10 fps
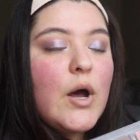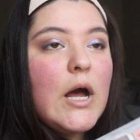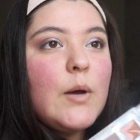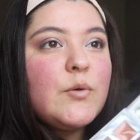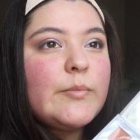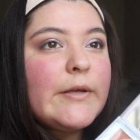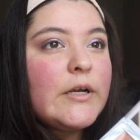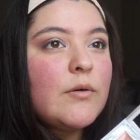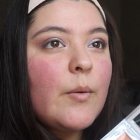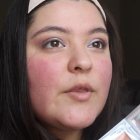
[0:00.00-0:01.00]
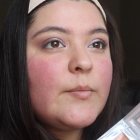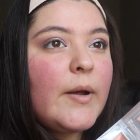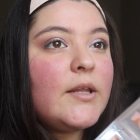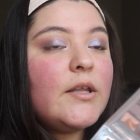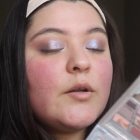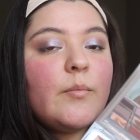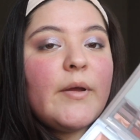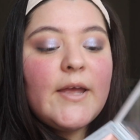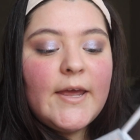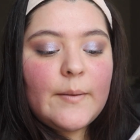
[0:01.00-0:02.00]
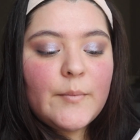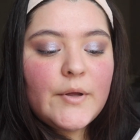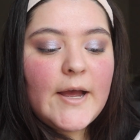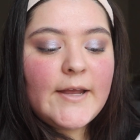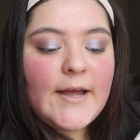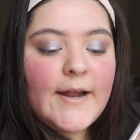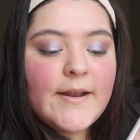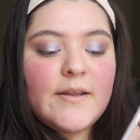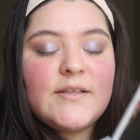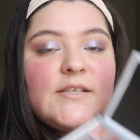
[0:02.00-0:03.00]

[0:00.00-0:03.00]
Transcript: I was playing around with the palette a little bit, and I added